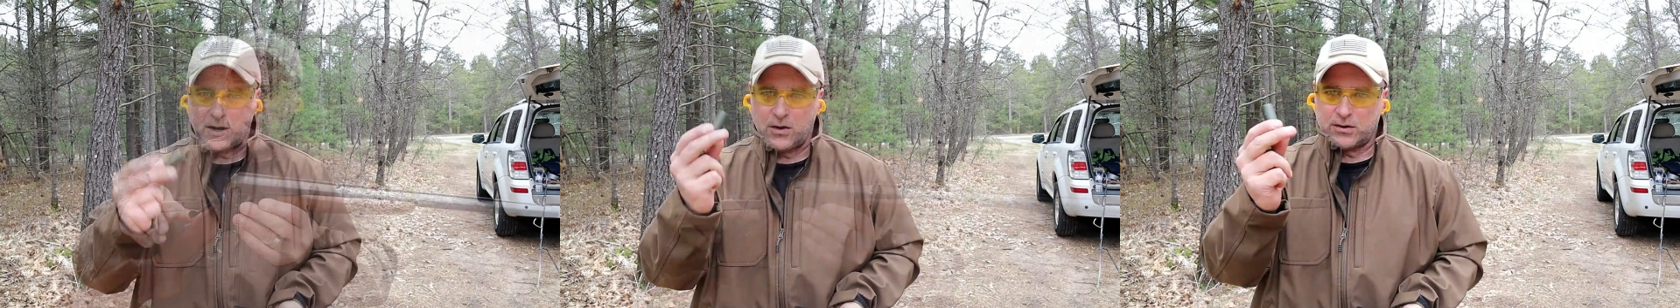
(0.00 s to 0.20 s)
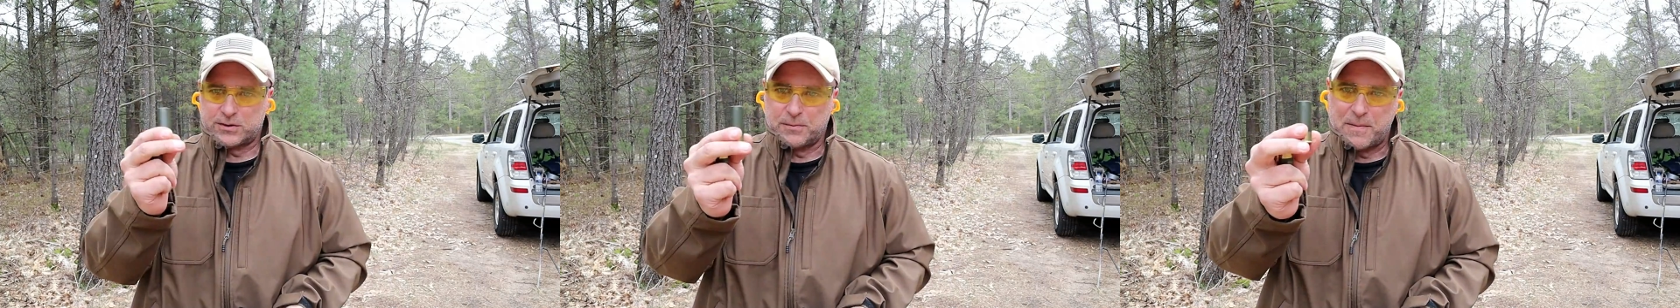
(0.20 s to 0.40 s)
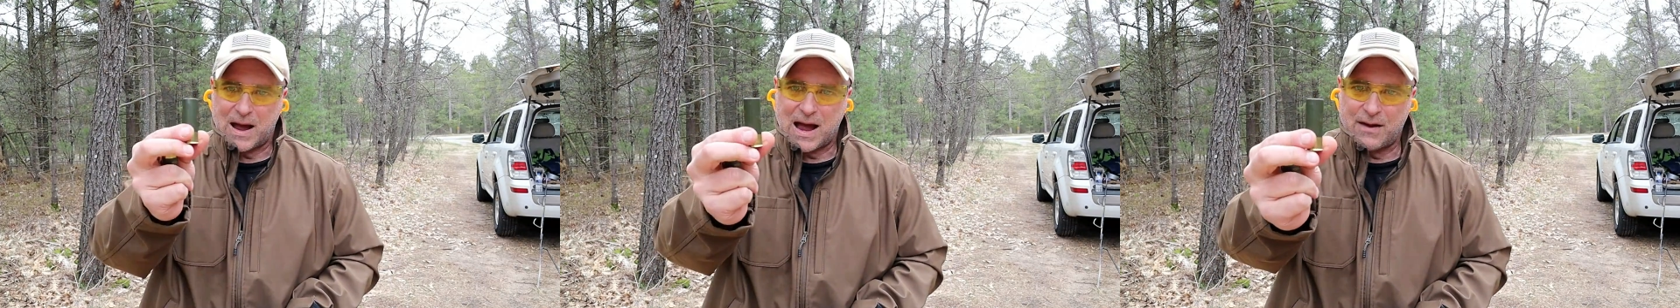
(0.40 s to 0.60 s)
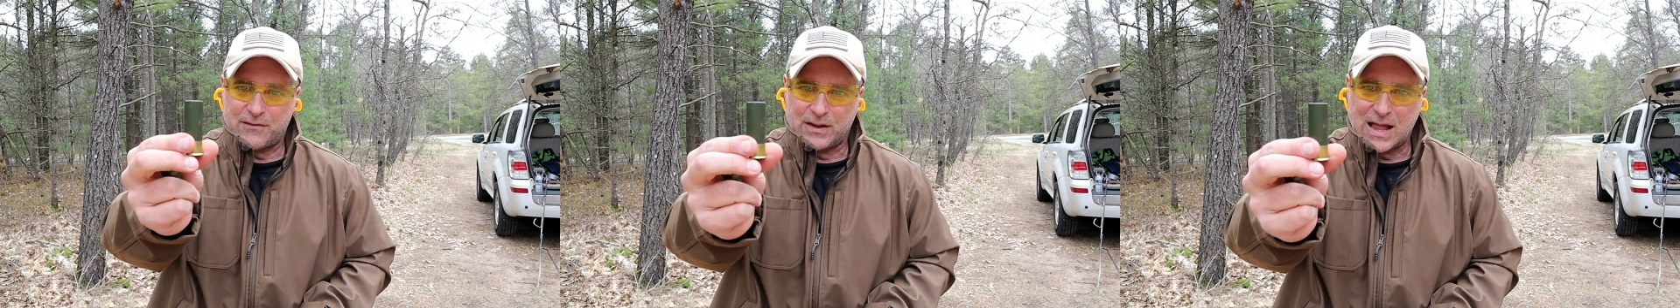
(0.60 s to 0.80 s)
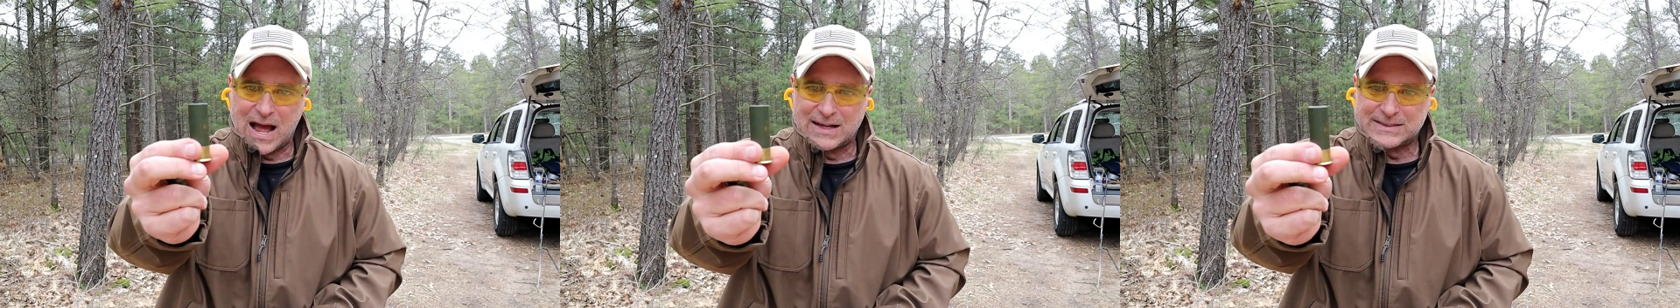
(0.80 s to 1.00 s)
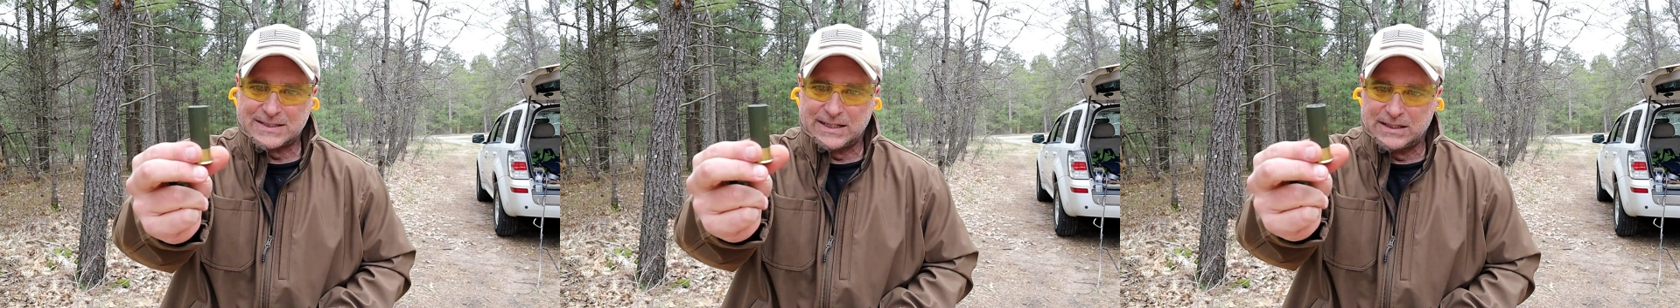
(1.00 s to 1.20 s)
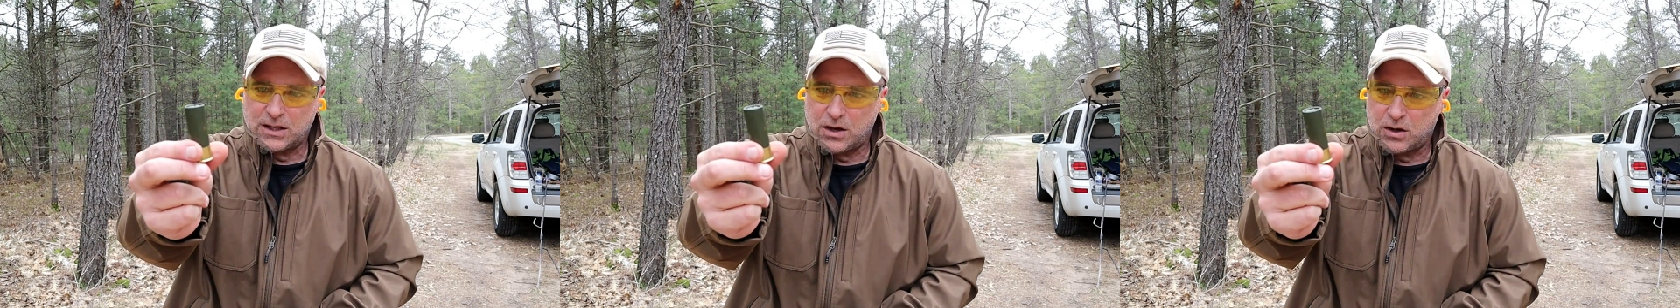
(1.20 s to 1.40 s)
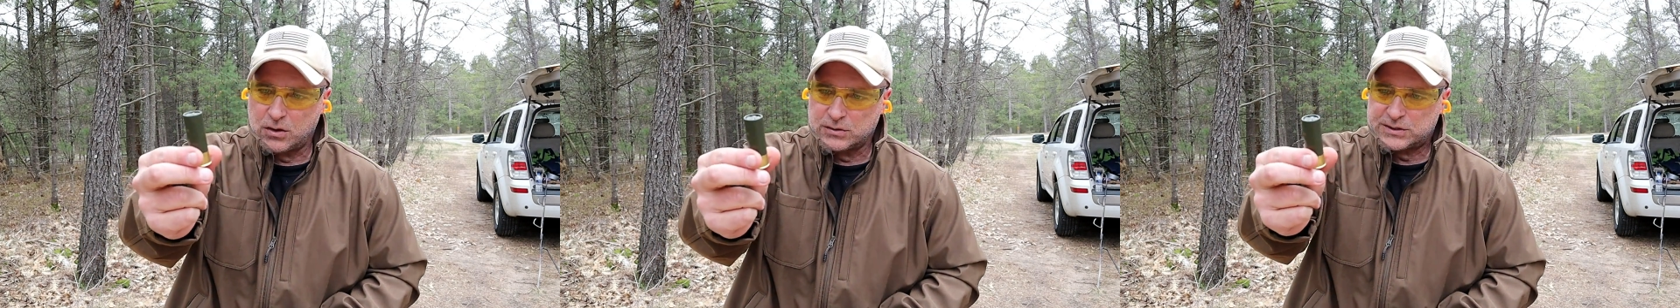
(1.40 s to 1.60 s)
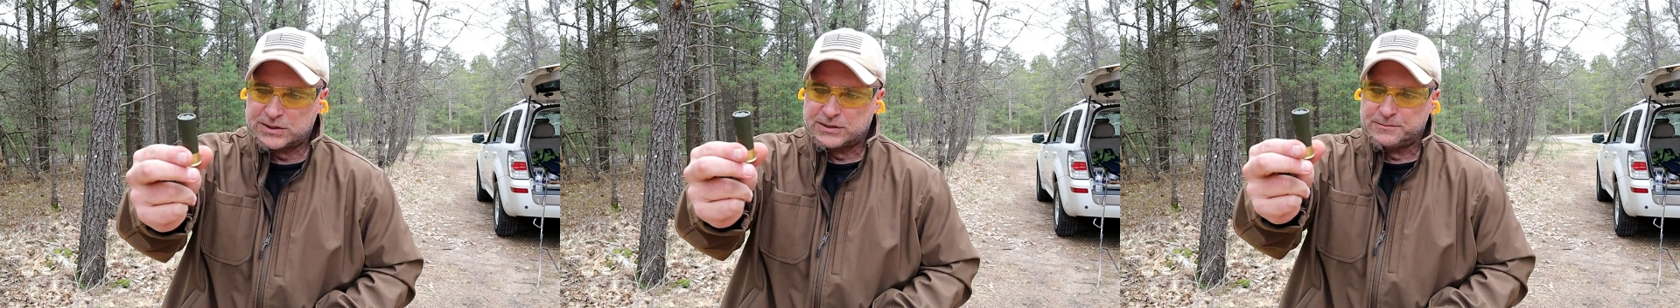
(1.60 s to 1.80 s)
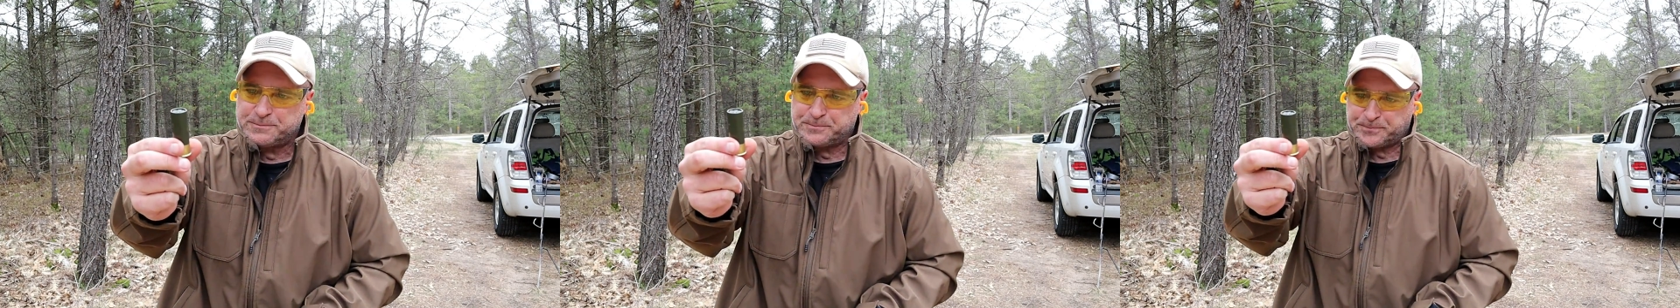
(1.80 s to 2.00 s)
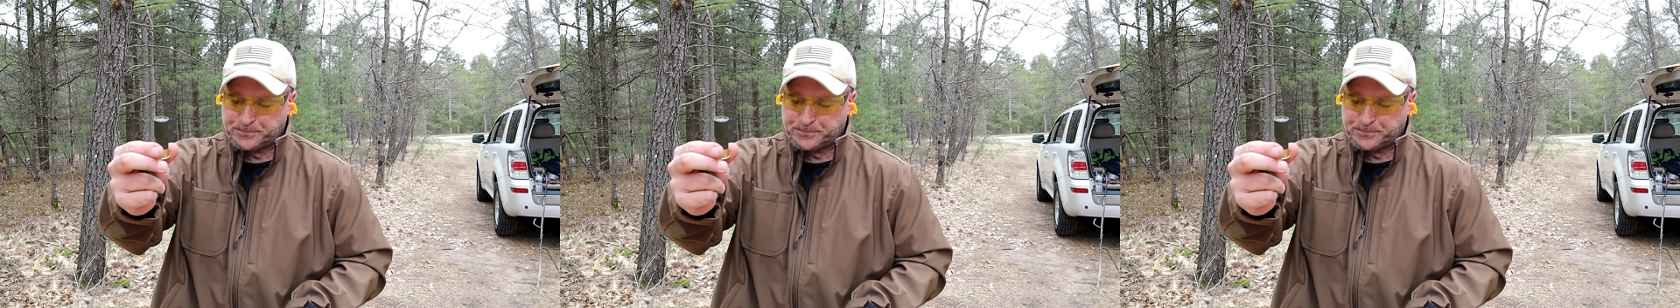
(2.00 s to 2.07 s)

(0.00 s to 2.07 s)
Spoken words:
here are some high velocity loads.